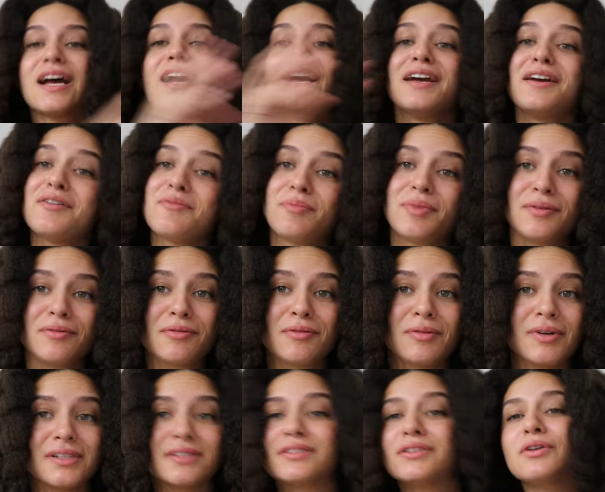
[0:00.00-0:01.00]
I have been
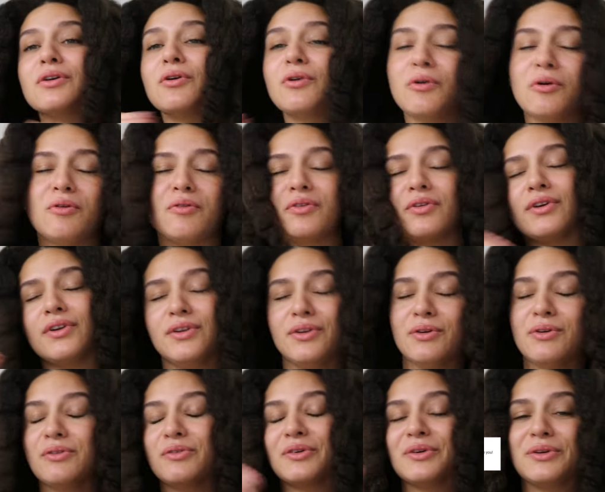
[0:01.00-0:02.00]
requested over and
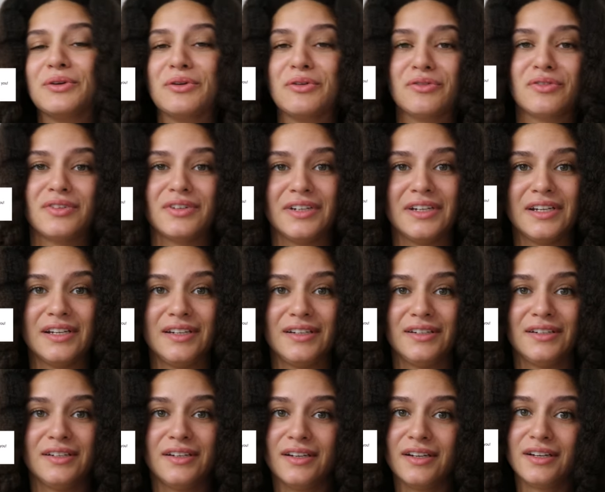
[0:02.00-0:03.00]
over and over
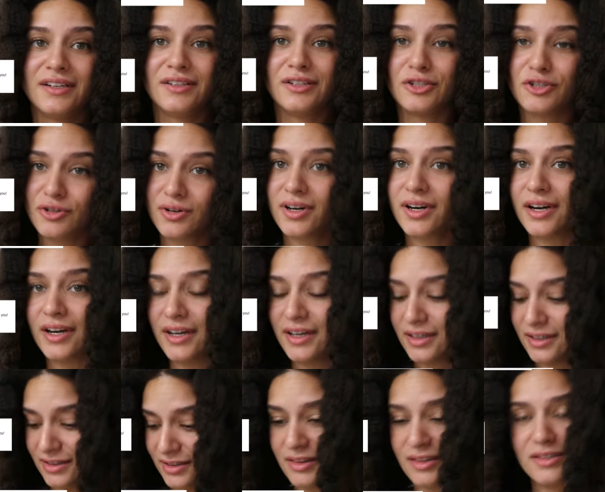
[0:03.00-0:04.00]
again to
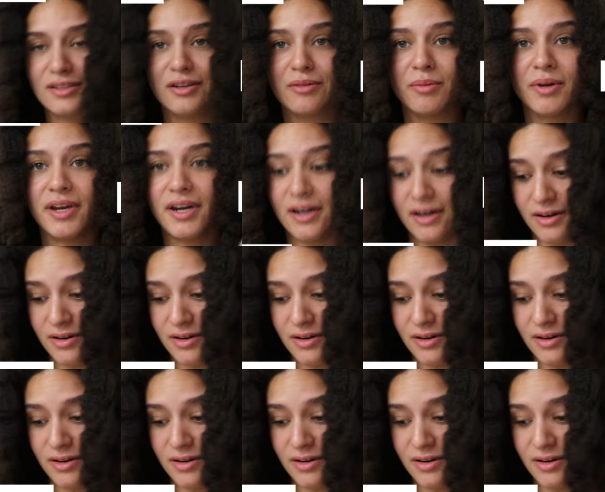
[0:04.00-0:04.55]
try this on my hair.